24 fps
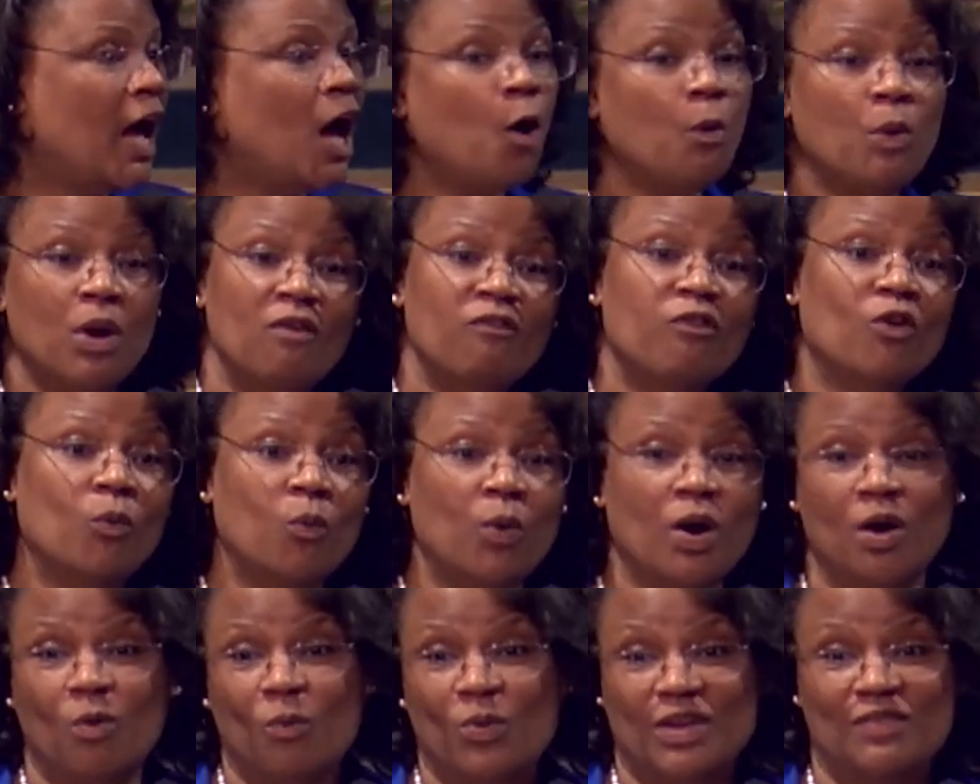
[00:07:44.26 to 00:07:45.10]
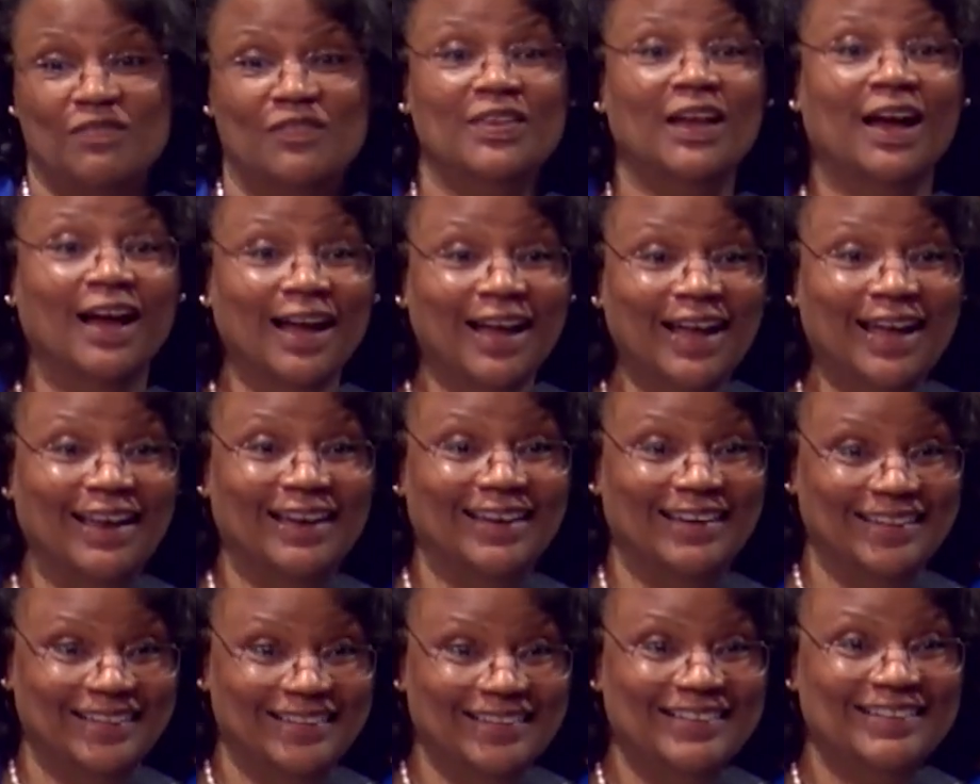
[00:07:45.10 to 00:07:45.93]
However, what we've
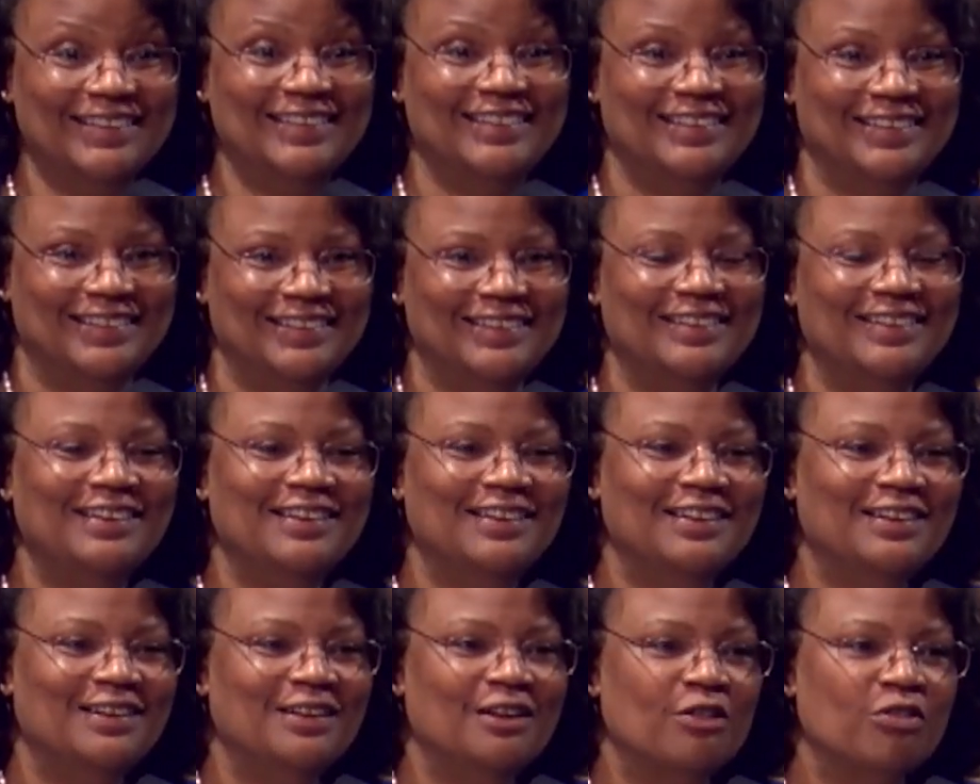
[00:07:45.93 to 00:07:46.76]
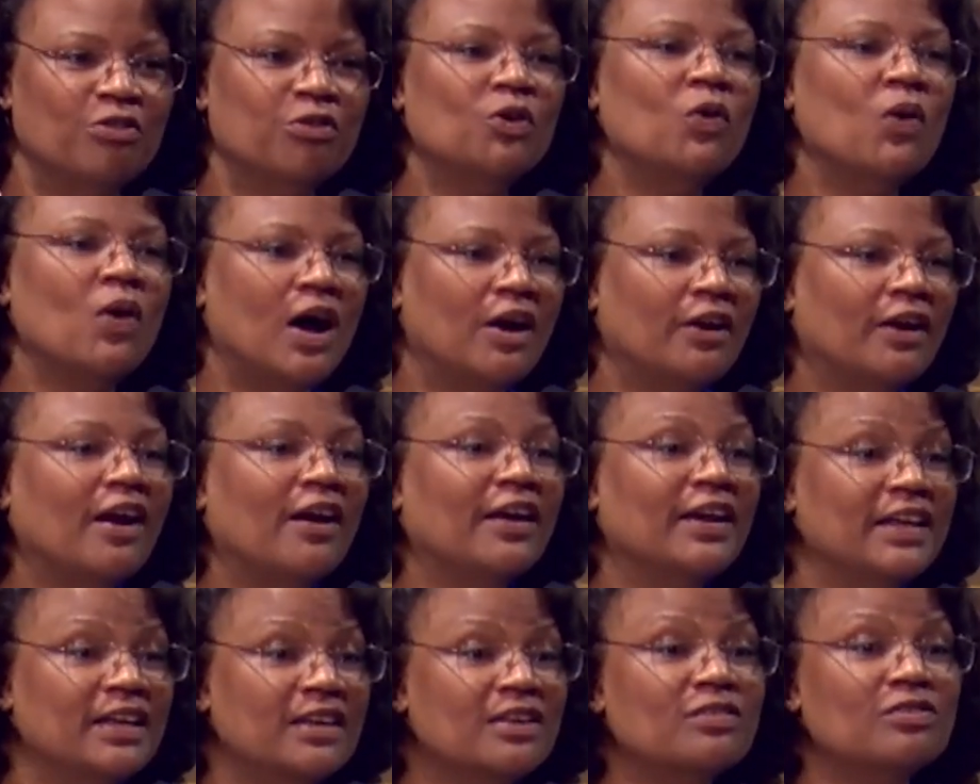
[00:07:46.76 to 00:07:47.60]
done throughout
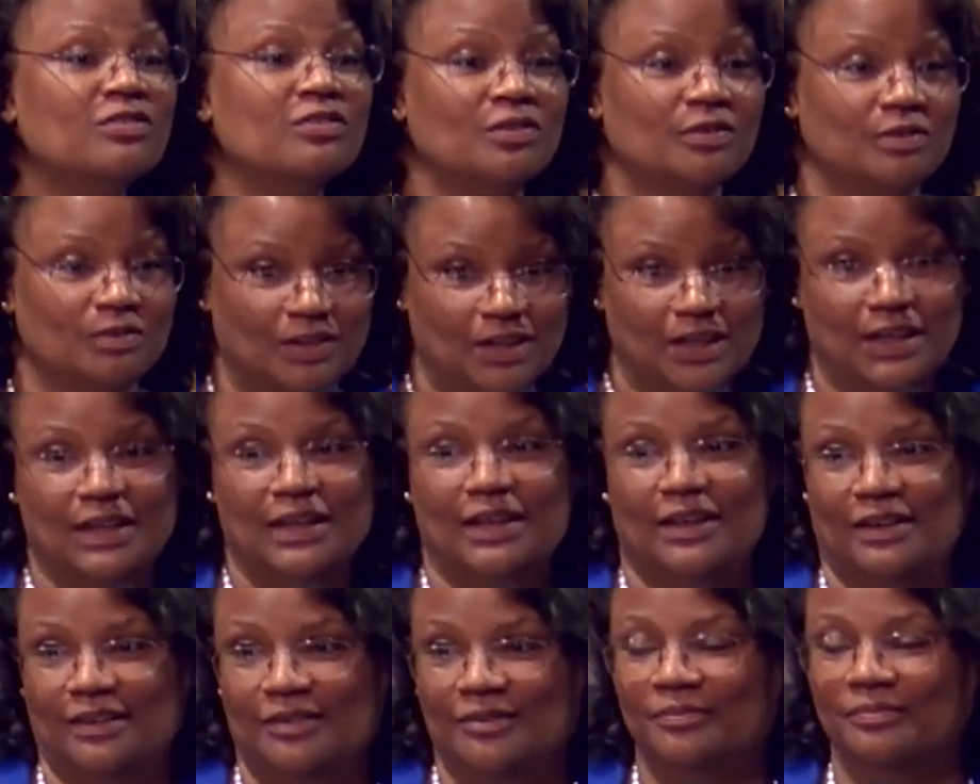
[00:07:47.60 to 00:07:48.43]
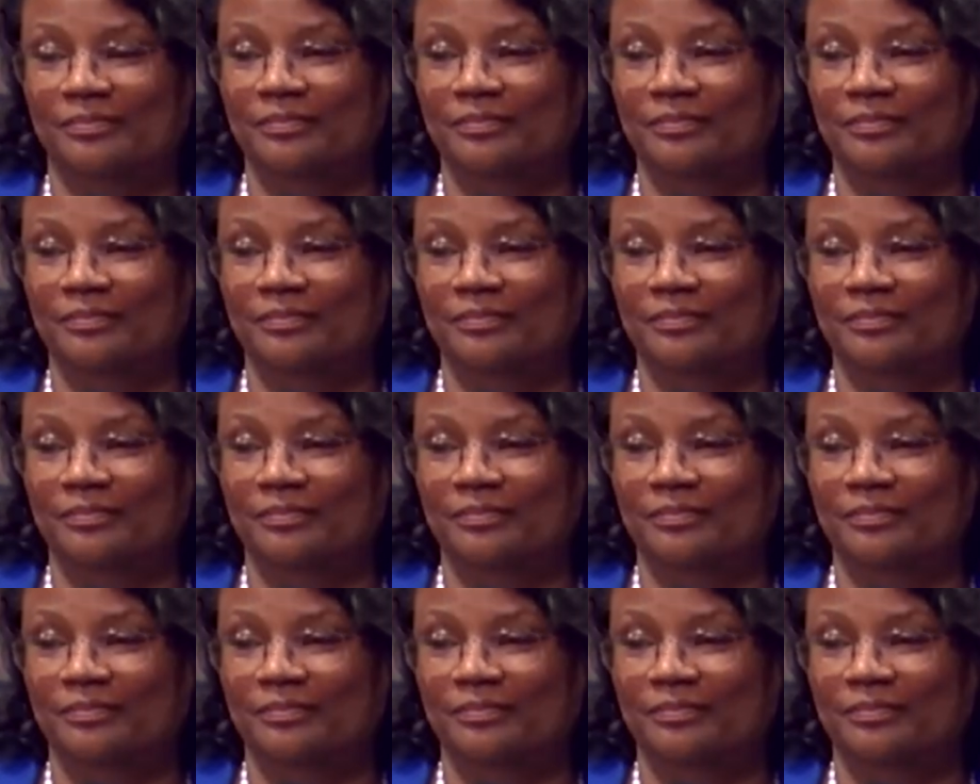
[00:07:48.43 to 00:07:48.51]
our history